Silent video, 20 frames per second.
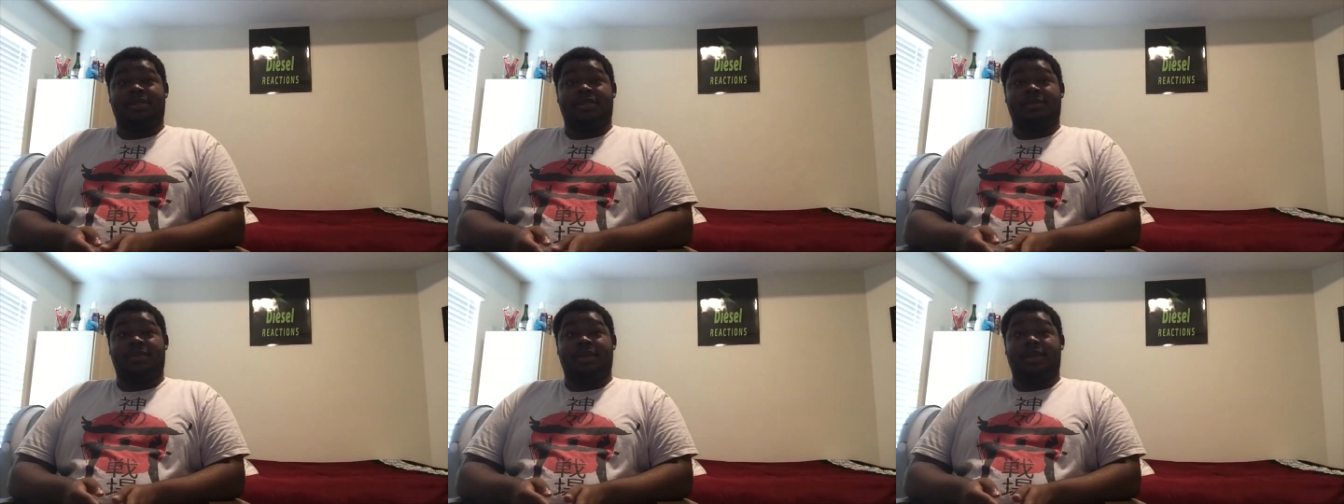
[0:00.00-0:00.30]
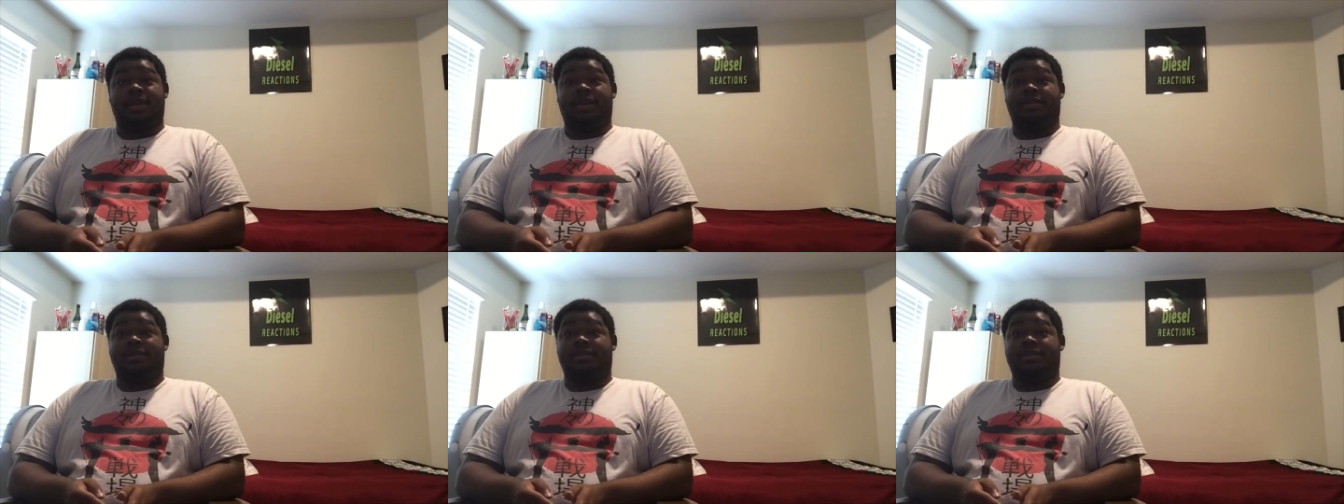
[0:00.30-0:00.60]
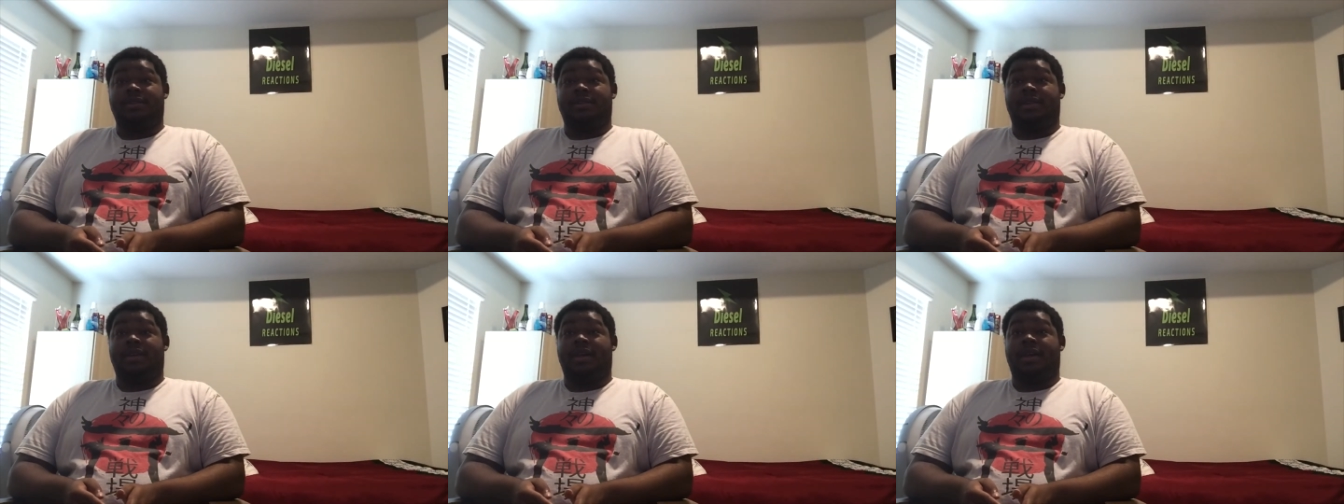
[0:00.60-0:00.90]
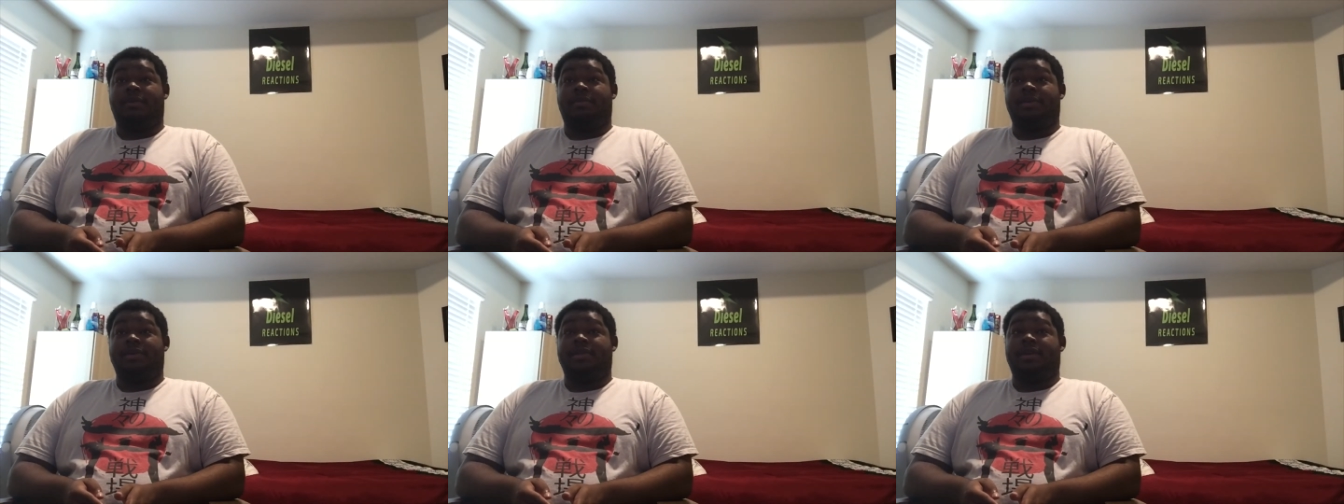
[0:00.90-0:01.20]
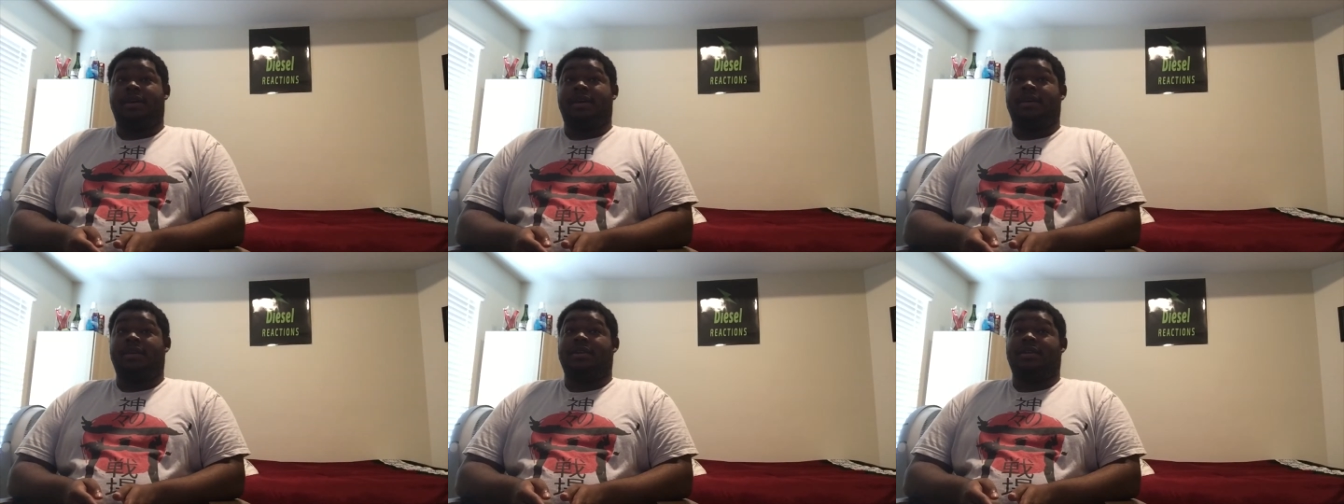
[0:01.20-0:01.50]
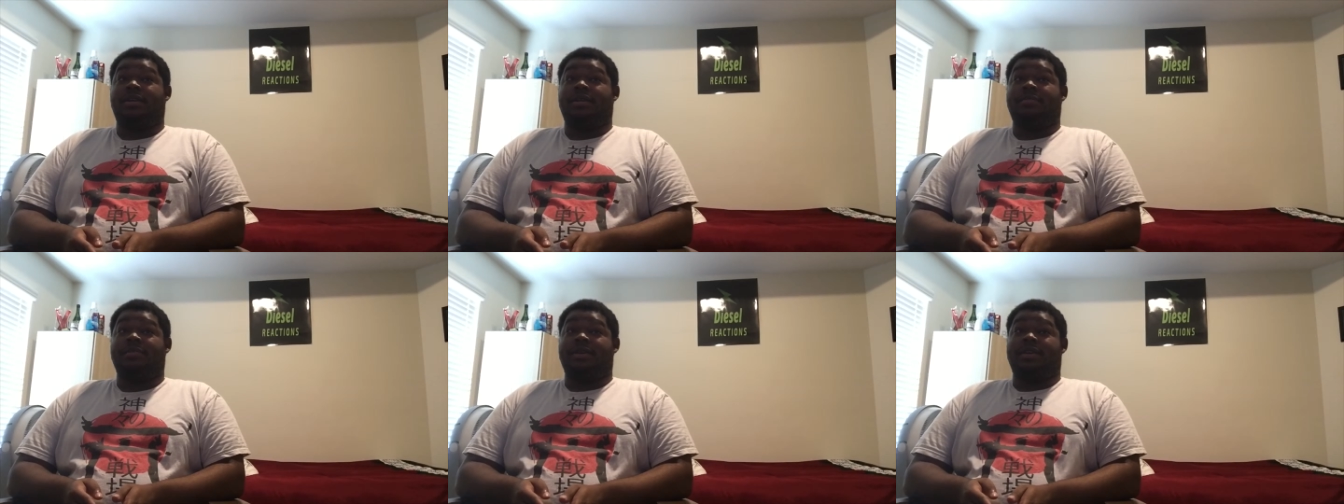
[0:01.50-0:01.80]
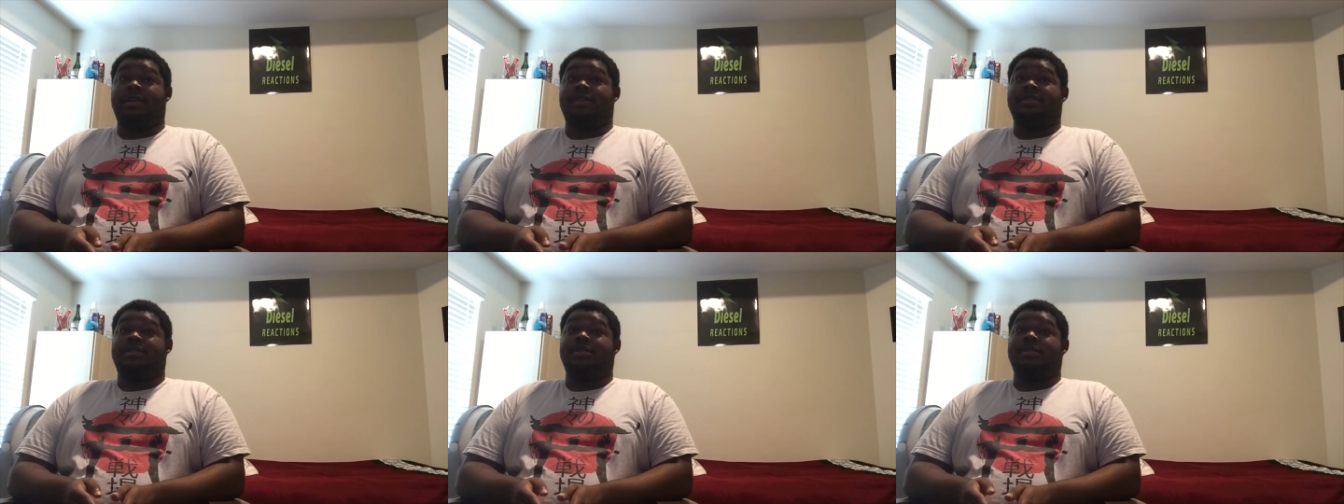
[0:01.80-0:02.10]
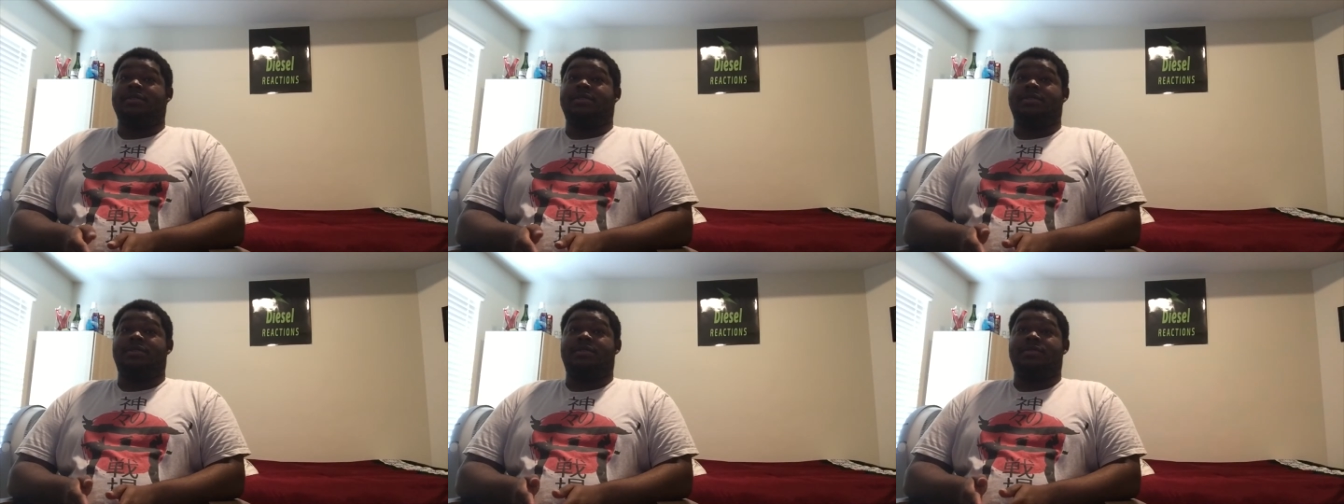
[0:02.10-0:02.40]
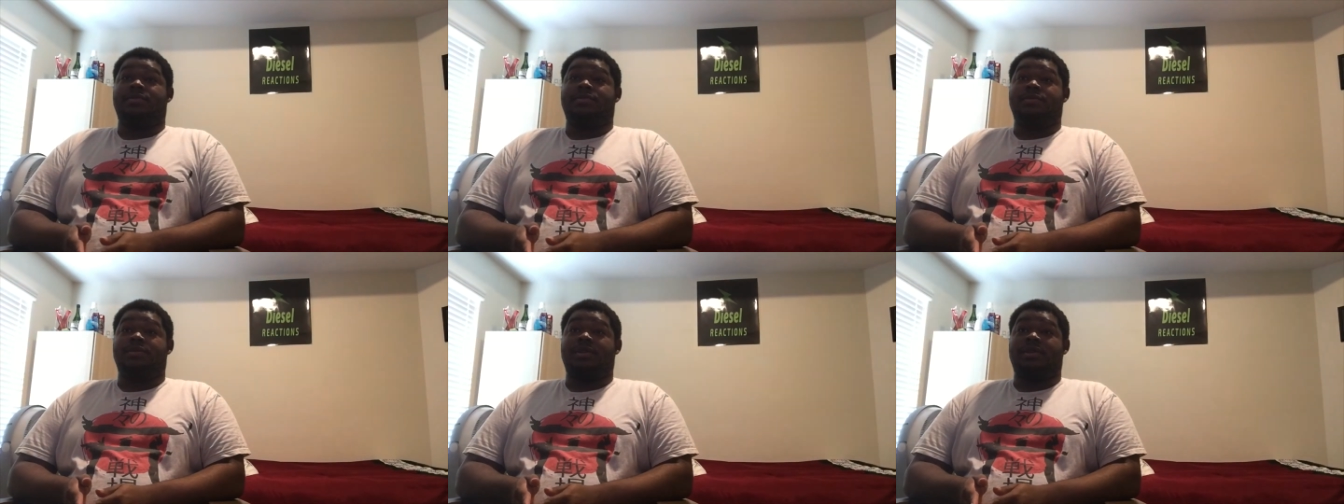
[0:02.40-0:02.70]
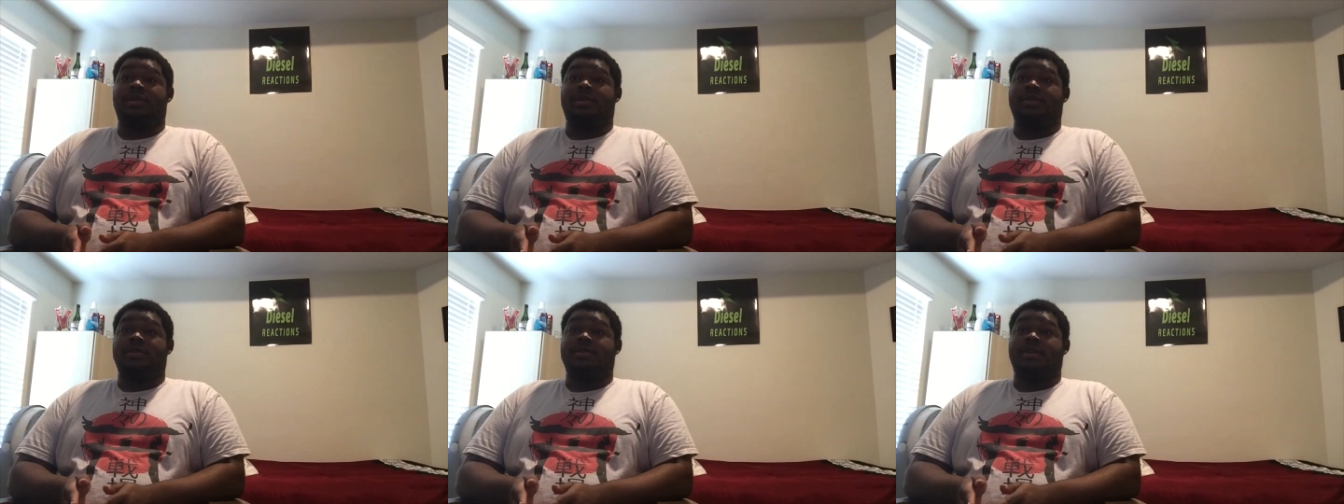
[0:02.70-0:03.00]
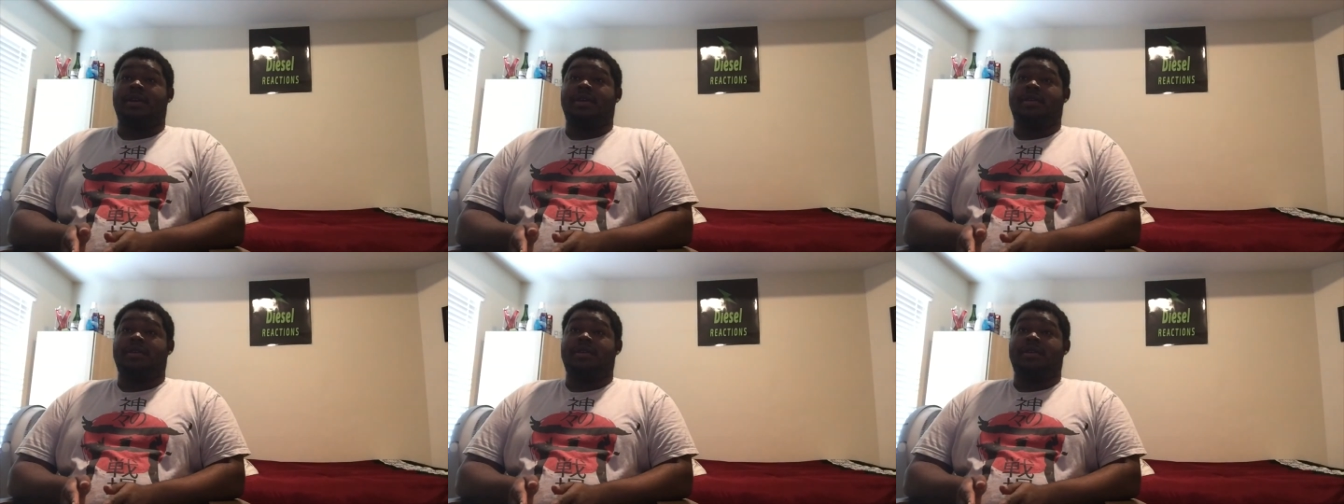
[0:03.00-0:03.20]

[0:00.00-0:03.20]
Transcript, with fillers: Something else is going to happen to Anna because those two girls are